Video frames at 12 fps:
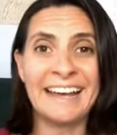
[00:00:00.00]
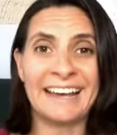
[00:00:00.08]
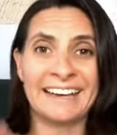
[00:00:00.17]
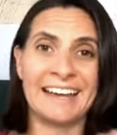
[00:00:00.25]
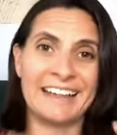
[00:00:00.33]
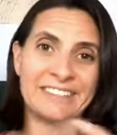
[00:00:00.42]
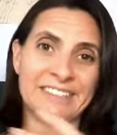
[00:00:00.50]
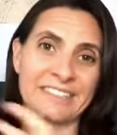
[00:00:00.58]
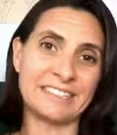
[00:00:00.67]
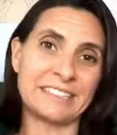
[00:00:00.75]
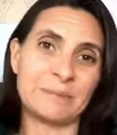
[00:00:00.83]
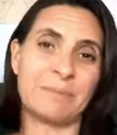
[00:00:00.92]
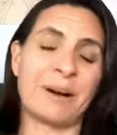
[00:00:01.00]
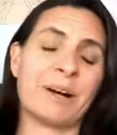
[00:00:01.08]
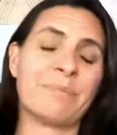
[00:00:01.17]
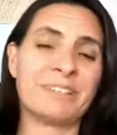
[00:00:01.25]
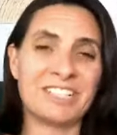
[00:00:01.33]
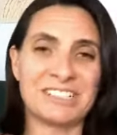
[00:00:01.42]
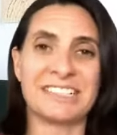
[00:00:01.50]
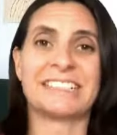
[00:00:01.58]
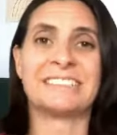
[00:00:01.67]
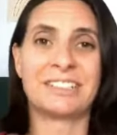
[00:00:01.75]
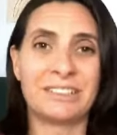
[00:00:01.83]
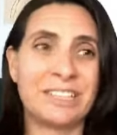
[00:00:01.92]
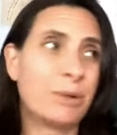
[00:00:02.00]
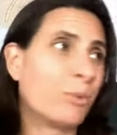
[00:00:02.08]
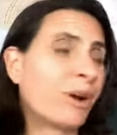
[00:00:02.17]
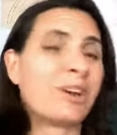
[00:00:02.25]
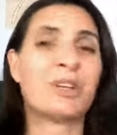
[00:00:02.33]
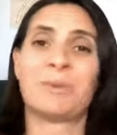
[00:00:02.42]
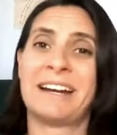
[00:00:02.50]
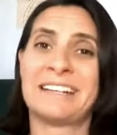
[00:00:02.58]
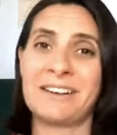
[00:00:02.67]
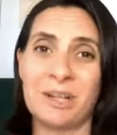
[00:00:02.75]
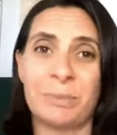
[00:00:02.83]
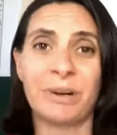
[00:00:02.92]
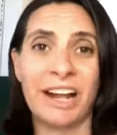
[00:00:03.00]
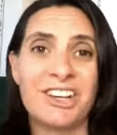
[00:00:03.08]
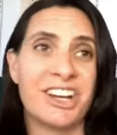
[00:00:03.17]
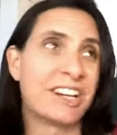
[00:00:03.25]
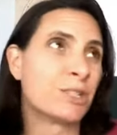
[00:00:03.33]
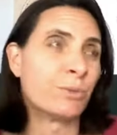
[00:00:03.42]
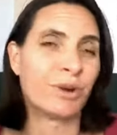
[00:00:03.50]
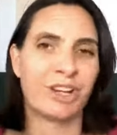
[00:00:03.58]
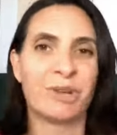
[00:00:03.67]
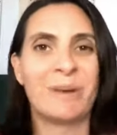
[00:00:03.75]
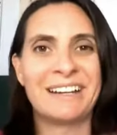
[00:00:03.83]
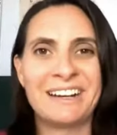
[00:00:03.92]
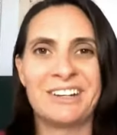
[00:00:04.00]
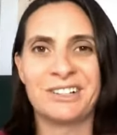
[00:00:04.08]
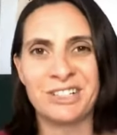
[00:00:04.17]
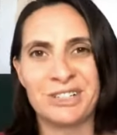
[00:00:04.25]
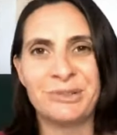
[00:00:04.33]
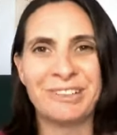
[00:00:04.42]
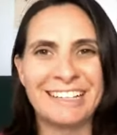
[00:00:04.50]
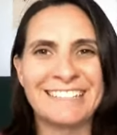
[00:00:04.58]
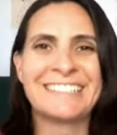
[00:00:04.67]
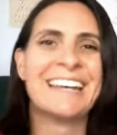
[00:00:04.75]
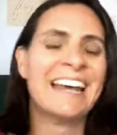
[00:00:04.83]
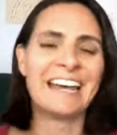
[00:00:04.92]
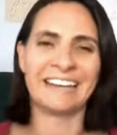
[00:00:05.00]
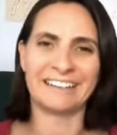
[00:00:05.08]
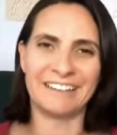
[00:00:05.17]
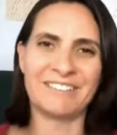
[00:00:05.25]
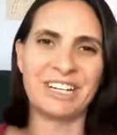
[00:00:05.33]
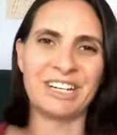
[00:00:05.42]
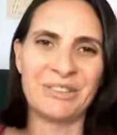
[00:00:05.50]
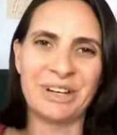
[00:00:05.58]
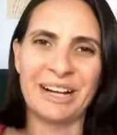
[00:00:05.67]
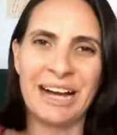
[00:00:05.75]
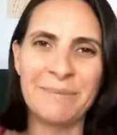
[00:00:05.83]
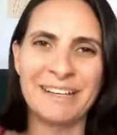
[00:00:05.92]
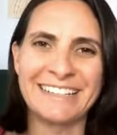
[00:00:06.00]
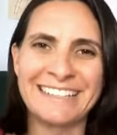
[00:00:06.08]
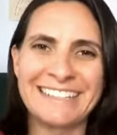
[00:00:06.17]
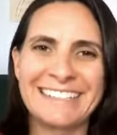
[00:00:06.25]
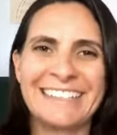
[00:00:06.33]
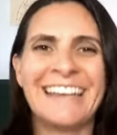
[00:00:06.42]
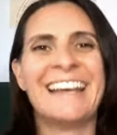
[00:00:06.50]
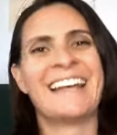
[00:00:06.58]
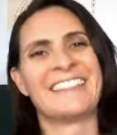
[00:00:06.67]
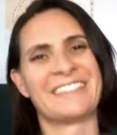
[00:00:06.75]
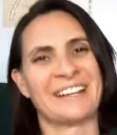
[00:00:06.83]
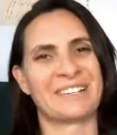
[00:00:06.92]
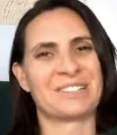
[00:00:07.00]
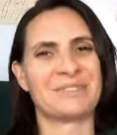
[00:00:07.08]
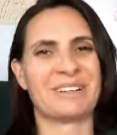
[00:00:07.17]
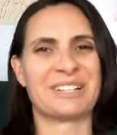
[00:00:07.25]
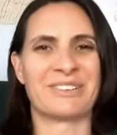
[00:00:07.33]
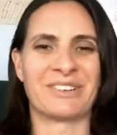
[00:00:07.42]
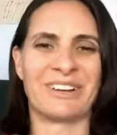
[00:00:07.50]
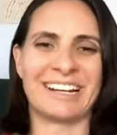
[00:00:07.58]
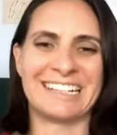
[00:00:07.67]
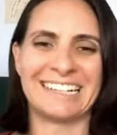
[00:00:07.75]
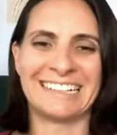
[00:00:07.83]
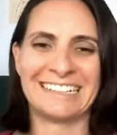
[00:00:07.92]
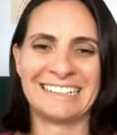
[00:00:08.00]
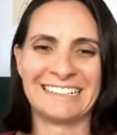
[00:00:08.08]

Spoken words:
the system part, but just like literally, where do you write down your projects? Where do you write down your to-do list? I'd love to hear in the comments. Thanks so much for watching.